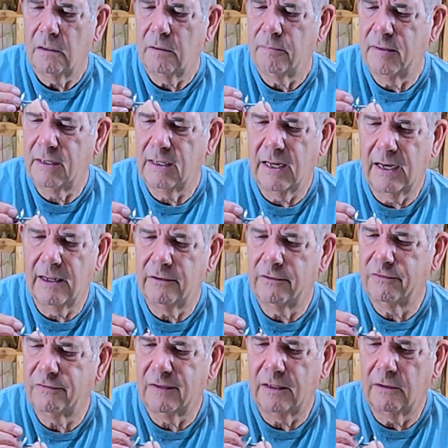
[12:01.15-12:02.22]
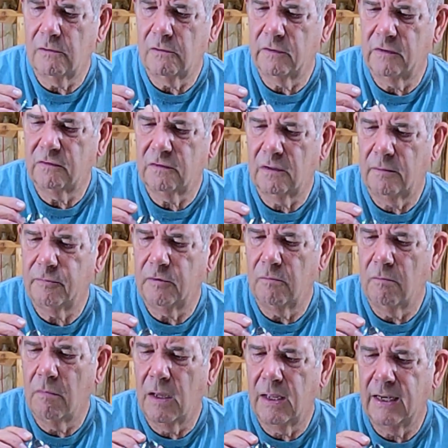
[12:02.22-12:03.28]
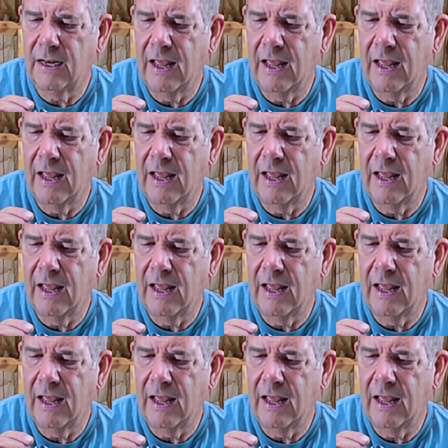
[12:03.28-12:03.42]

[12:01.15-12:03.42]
depending on how you're setting all this up, you might